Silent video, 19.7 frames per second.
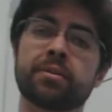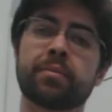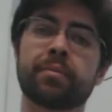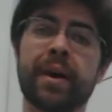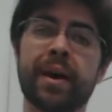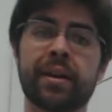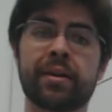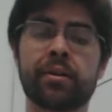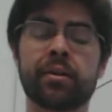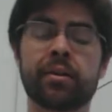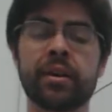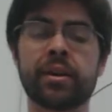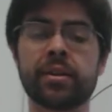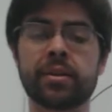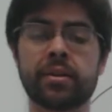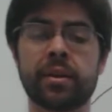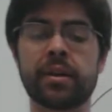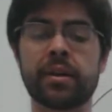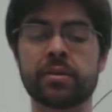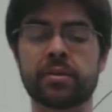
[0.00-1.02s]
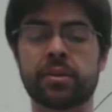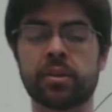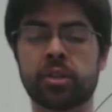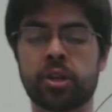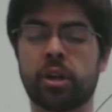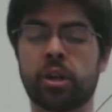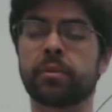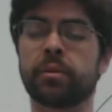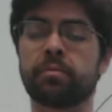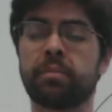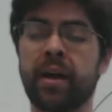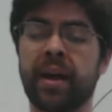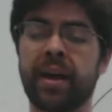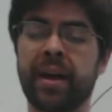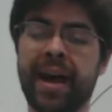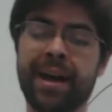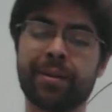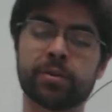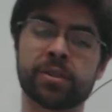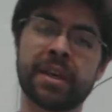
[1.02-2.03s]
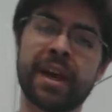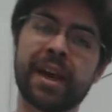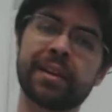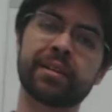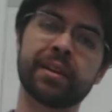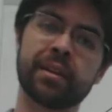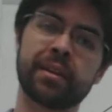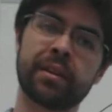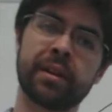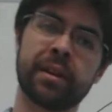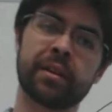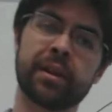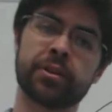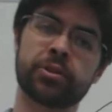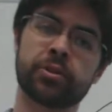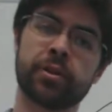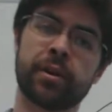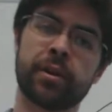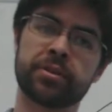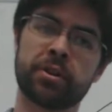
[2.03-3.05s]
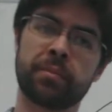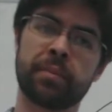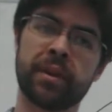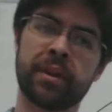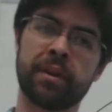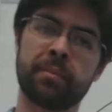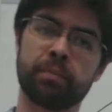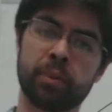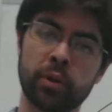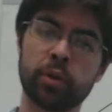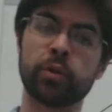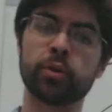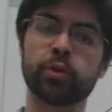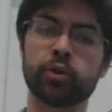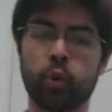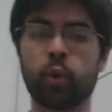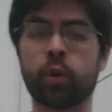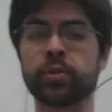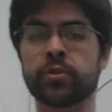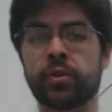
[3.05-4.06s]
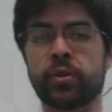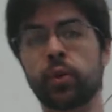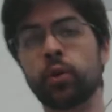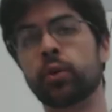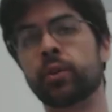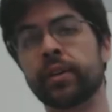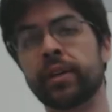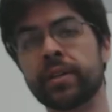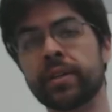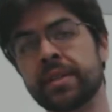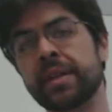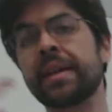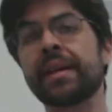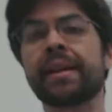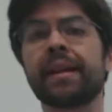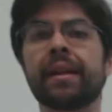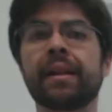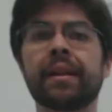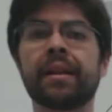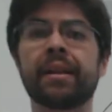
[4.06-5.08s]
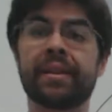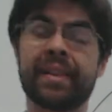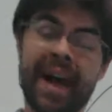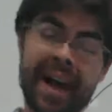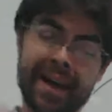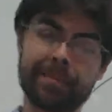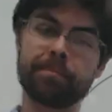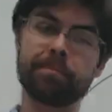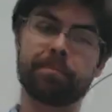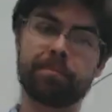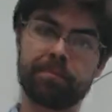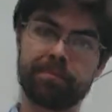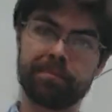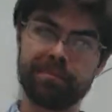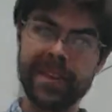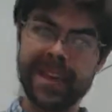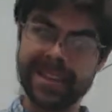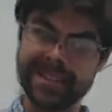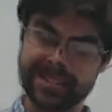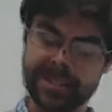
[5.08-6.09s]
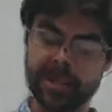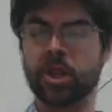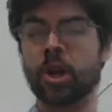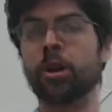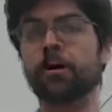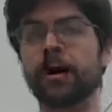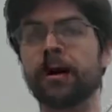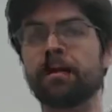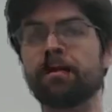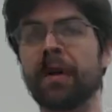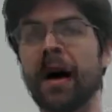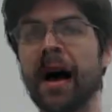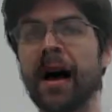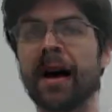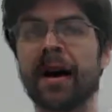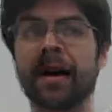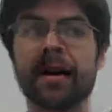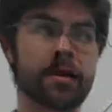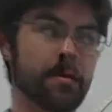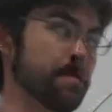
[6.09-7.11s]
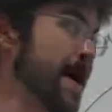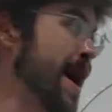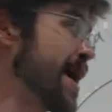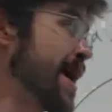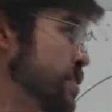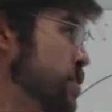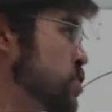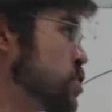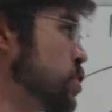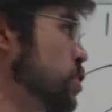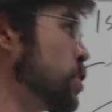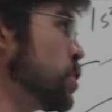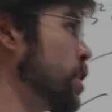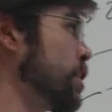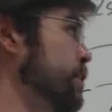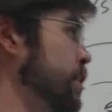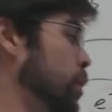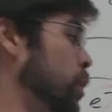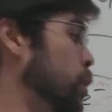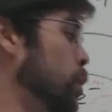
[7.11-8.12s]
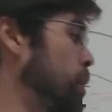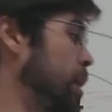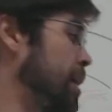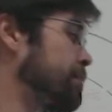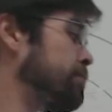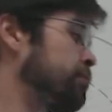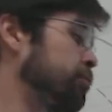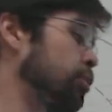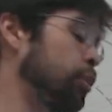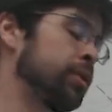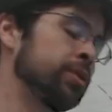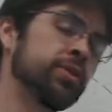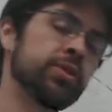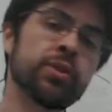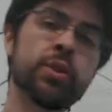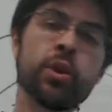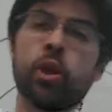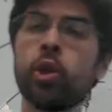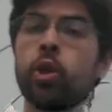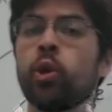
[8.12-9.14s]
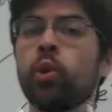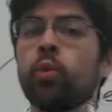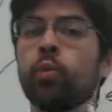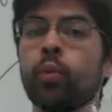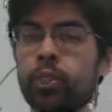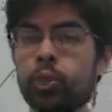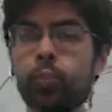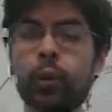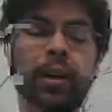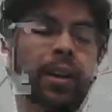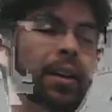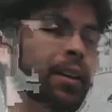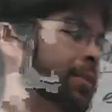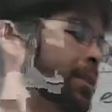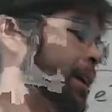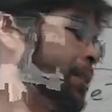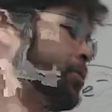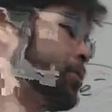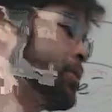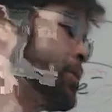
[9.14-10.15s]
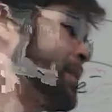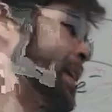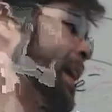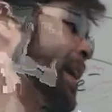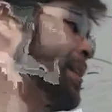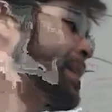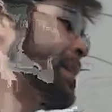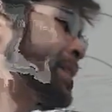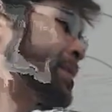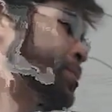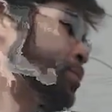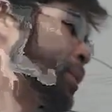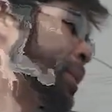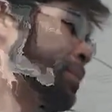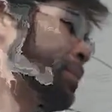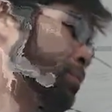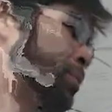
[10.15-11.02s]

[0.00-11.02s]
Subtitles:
is determined by how tightly the electrons are being pulled towards the nucleus. That is determined by the magnitude of the Coulomb force, which we can understand we